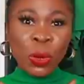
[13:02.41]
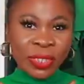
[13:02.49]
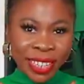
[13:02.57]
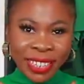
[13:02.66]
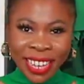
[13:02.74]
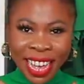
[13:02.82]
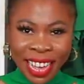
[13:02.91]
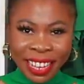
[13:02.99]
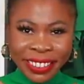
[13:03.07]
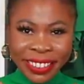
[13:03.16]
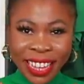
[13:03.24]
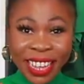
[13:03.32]
was it,
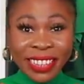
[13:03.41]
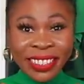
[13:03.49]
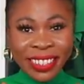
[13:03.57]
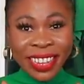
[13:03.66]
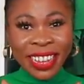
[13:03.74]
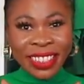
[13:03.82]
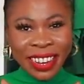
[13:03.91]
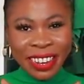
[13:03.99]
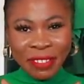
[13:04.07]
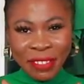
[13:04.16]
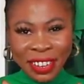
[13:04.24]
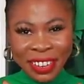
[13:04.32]
guys? Did I
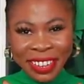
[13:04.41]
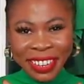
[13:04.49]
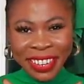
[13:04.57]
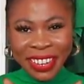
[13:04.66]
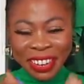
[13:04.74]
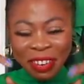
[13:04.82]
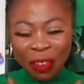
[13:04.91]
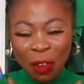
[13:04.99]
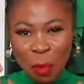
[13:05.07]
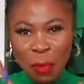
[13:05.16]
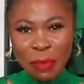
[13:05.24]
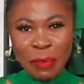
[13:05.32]
deliver?
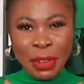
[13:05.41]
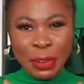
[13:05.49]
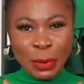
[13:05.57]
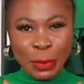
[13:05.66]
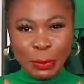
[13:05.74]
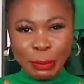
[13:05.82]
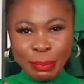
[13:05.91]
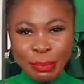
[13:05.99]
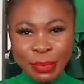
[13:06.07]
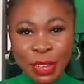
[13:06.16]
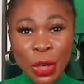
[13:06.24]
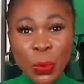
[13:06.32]
Comment below.
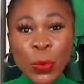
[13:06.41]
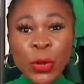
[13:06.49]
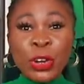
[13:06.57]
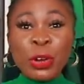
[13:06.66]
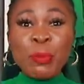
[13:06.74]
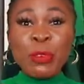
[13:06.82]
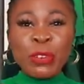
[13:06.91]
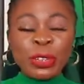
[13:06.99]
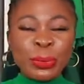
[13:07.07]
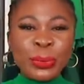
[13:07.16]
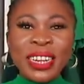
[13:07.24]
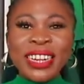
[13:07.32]
We're going to move
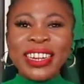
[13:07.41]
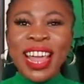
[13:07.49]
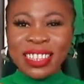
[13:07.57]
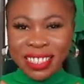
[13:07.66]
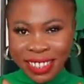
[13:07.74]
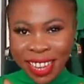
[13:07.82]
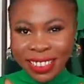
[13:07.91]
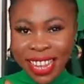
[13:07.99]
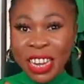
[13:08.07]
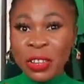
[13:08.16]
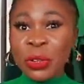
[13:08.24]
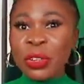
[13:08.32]
on to the next set,
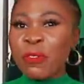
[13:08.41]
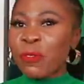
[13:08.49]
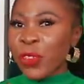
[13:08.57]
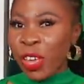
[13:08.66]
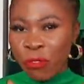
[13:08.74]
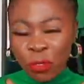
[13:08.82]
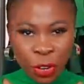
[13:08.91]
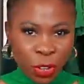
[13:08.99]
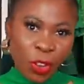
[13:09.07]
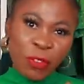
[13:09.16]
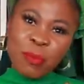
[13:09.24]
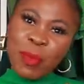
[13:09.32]
another favorite
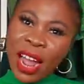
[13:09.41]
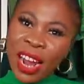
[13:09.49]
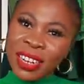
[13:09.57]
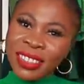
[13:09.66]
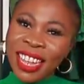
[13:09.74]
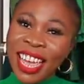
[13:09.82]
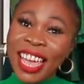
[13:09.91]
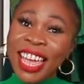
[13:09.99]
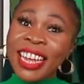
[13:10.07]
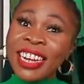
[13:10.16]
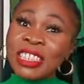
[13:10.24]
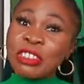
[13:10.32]
of mine,
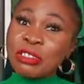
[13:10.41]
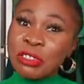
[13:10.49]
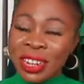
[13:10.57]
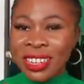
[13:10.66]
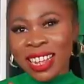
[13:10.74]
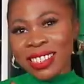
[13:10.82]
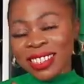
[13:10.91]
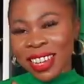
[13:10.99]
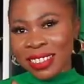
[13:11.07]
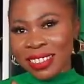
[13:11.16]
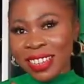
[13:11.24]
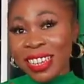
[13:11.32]
and I tried that
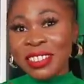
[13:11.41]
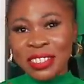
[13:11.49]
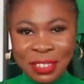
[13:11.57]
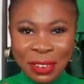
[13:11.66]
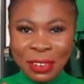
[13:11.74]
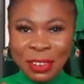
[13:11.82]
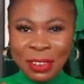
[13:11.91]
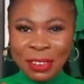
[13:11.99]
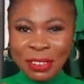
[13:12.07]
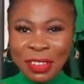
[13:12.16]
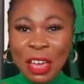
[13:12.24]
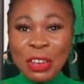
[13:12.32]
set in
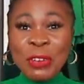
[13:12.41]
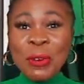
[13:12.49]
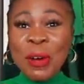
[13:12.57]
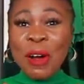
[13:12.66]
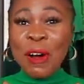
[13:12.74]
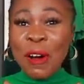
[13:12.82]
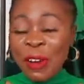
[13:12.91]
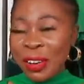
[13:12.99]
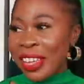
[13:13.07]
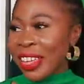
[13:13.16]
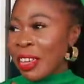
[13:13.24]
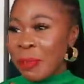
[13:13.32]
store. You
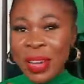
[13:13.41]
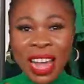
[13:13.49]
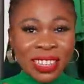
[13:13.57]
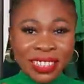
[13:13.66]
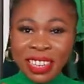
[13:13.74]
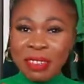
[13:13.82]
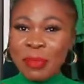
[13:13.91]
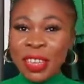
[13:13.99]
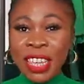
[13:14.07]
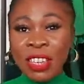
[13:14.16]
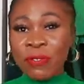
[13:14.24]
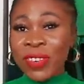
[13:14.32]
all keep asking
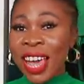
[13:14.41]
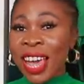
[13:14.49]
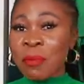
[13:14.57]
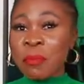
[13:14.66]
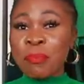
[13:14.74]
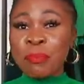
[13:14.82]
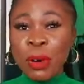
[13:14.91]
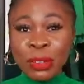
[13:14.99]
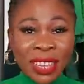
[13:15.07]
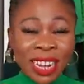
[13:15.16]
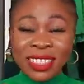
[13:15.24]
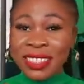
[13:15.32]
me if I
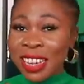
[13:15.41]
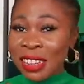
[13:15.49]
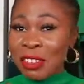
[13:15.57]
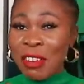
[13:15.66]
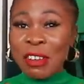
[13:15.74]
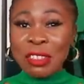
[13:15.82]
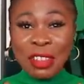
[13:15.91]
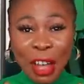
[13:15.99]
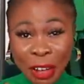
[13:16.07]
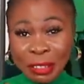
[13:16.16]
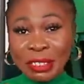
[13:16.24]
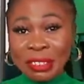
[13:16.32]
bought that set or
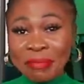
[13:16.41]
not.